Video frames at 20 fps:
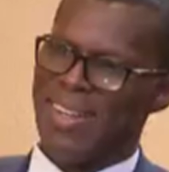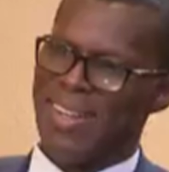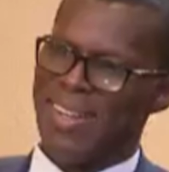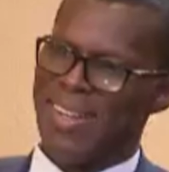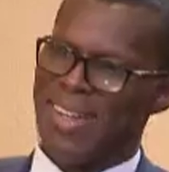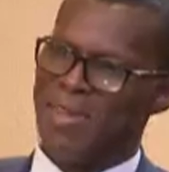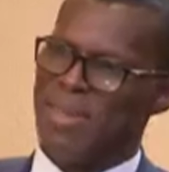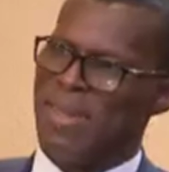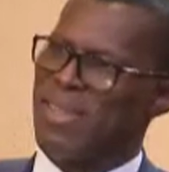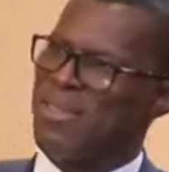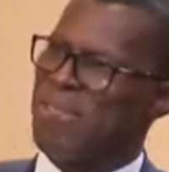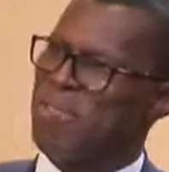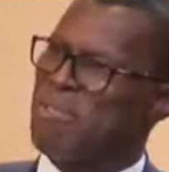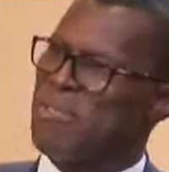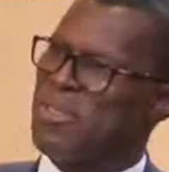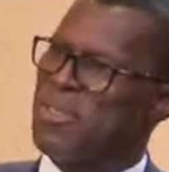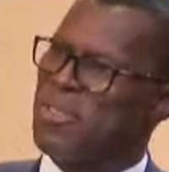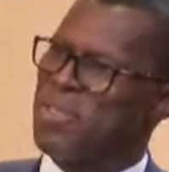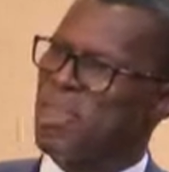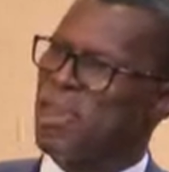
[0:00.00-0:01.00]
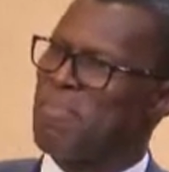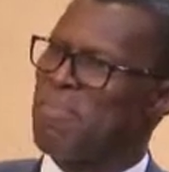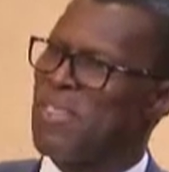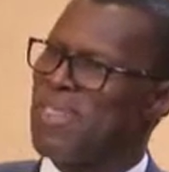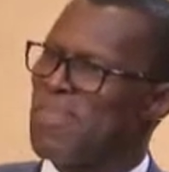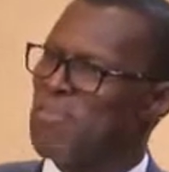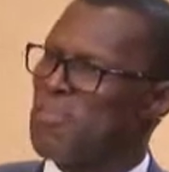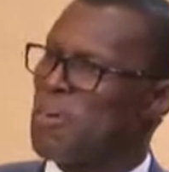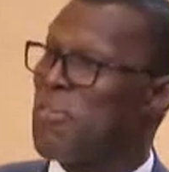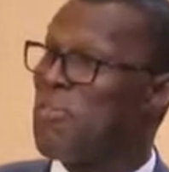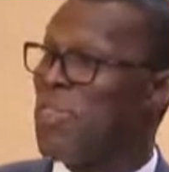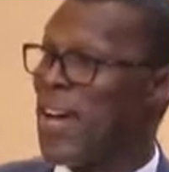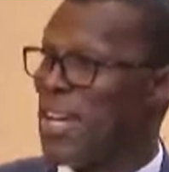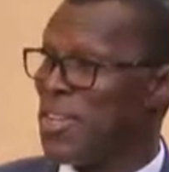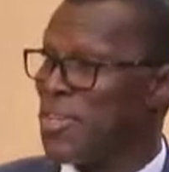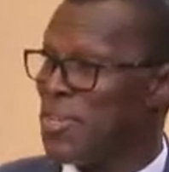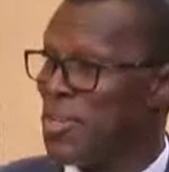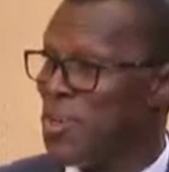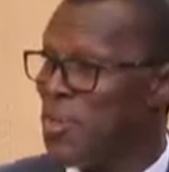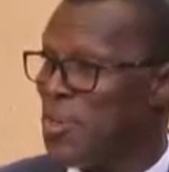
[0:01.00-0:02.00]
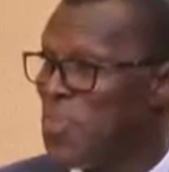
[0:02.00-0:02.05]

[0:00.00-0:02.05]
let me drop this proviso.